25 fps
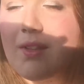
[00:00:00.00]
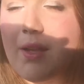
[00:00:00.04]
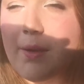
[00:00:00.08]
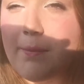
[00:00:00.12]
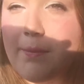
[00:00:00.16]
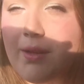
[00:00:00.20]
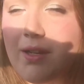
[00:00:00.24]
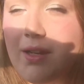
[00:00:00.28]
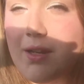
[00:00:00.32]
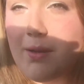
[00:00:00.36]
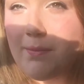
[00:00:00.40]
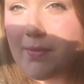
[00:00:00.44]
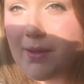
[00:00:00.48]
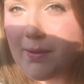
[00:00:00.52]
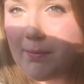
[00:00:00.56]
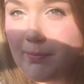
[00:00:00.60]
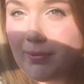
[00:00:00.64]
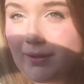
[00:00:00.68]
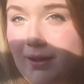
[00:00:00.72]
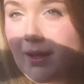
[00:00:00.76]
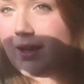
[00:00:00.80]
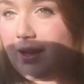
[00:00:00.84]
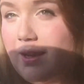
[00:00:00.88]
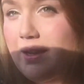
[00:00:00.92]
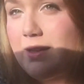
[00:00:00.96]
I'm gonna be
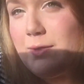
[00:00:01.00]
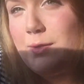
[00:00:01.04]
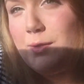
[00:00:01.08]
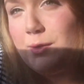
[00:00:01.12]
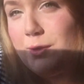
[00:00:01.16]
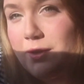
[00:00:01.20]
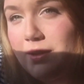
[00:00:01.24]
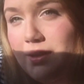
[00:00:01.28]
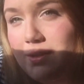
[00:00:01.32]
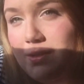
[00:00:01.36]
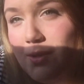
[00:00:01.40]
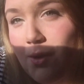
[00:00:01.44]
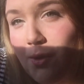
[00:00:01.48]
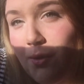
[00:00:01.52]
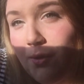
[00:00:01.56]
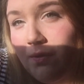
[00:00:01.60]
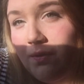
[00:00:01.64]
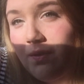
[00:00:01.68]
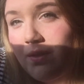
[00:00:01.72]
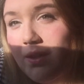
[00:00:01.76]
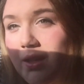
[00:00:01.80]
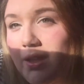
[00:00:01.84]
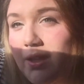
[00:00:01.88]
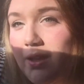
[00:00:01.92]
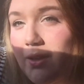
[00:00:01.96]
blind through this whole
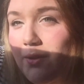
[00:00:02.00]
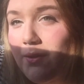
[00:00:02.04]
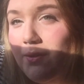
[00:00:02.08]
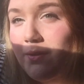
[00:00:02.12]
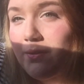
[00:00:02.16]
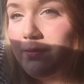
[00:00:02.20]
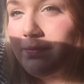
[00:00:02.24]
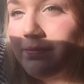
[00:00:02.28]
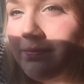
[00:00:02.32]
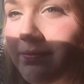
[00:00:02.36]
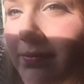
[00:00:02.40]
video.